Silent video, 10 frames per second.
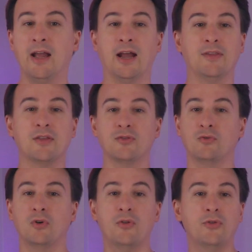and then
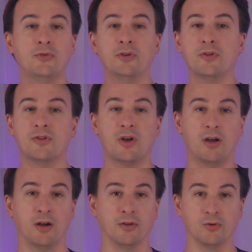scroll through your
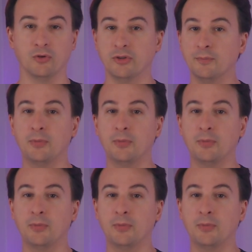songs or your